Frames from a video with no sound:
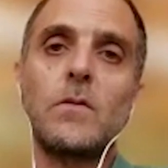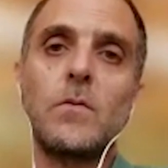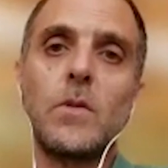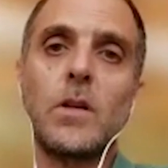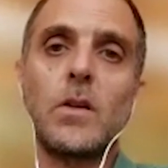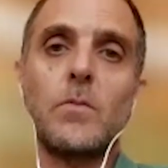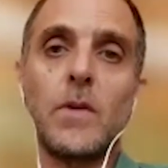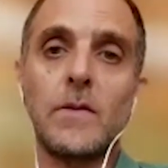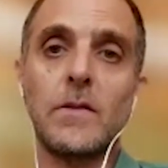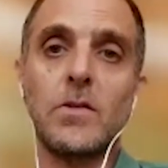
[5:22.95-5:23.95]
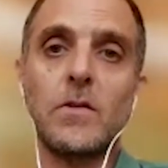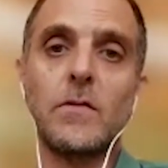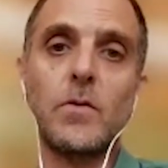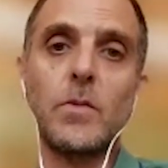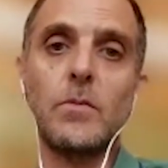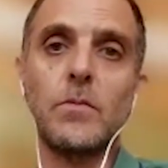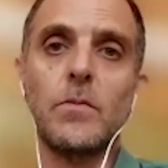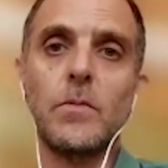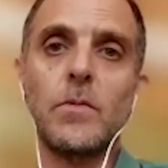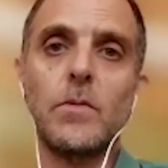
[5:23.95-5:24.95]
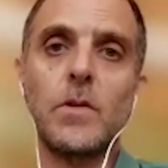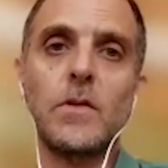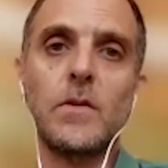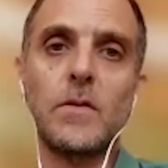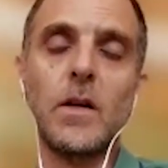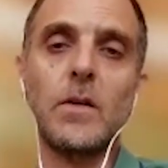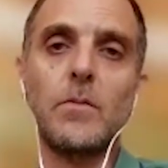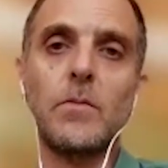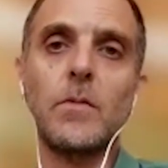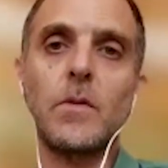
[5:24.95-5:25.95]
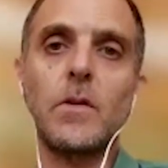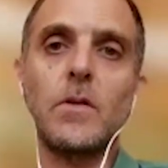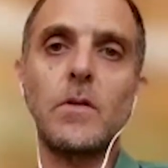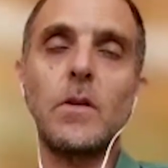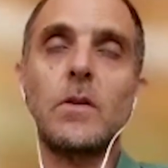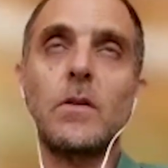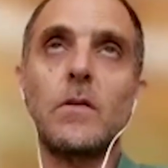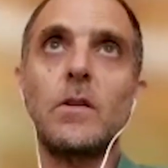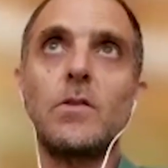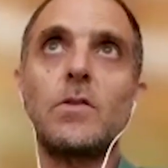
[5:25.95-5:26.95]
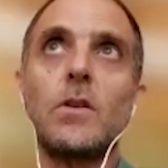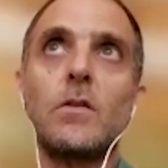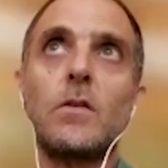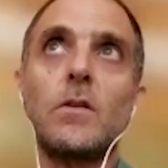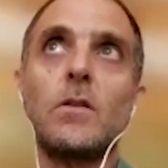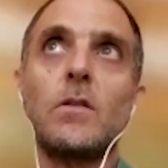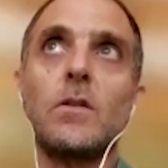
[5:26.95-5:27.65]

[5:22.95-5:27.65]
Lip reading: We got messages from him at the time that he's injured, and